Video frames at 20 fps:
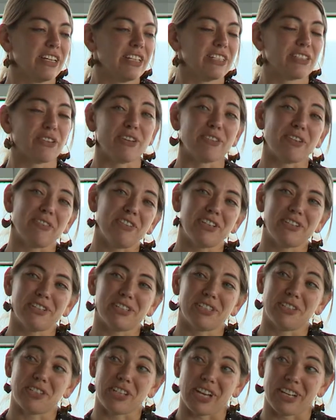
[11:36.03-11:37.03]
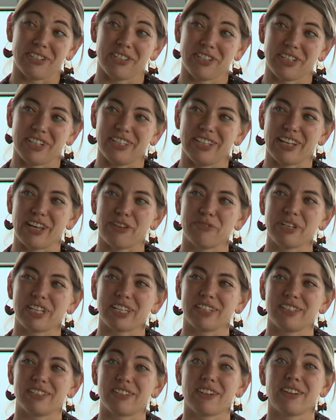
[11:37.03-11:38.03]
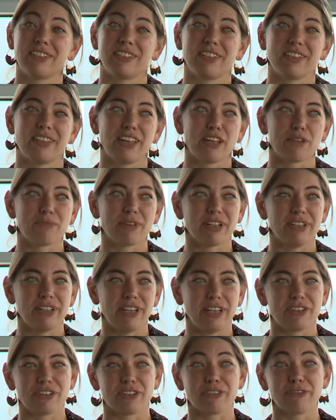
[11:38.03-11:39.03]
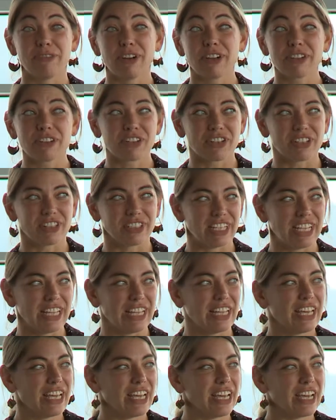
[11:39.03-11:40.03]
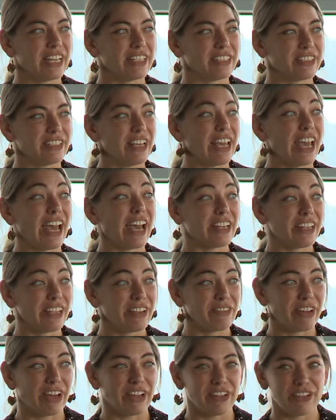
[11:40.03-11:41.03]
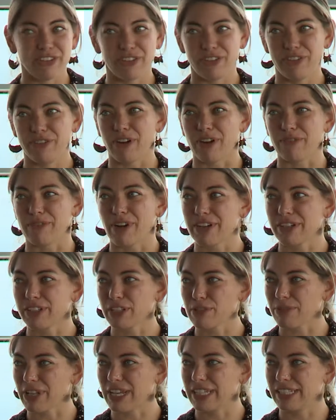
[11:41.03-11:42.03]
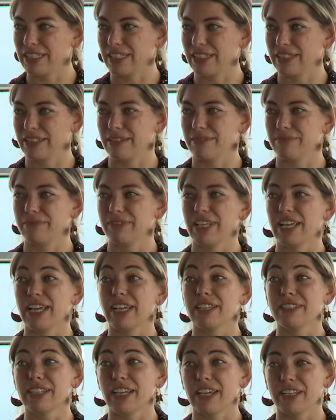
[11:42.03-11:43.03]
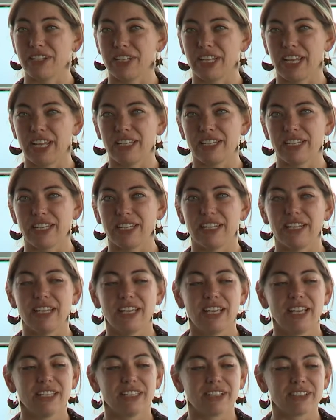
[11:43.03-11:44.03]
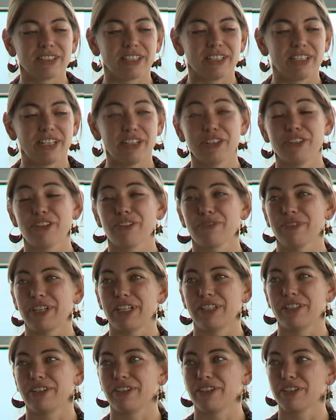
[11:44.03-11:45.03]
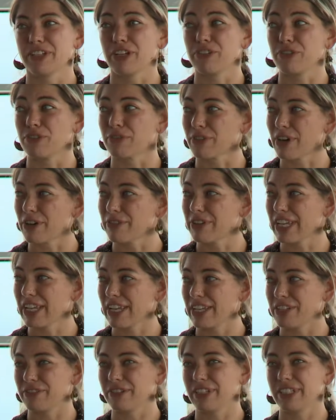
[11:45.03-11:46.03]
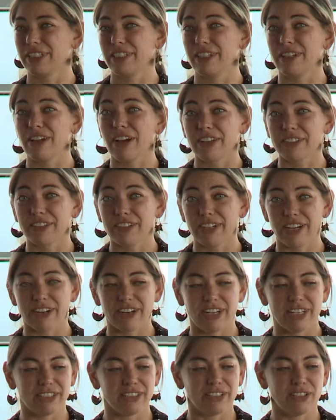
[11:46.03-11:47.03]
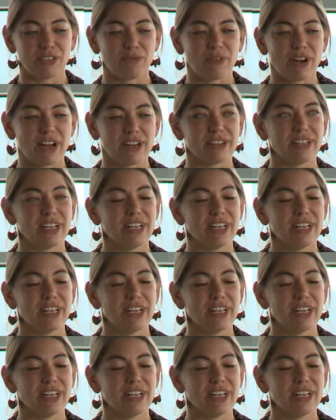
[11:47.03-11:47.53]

So I've given you a suggestion that we can start to think about nature functionally as adding value to our water supply systems and to education. There's additional research and growing interest in other areas as well,